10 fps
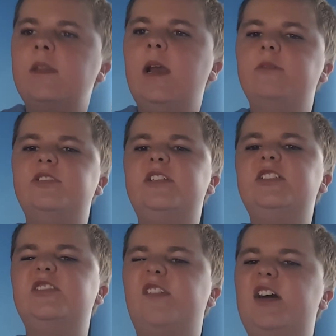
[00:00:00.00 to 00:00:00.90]
It was a
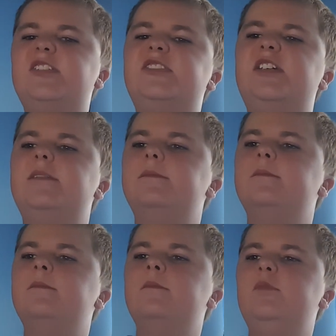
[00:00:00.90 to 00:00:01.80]
test of honesty.
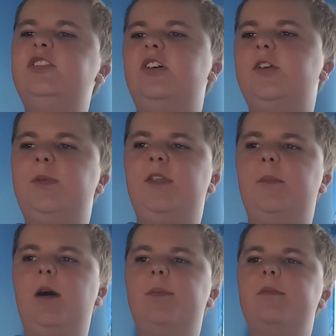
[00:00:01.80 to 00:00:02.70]
We saw you beat them
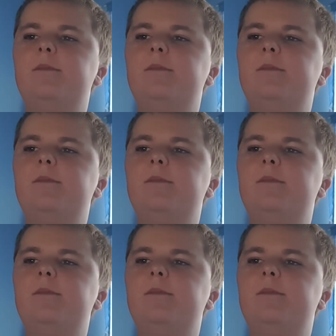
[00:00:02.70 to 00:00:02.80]
up.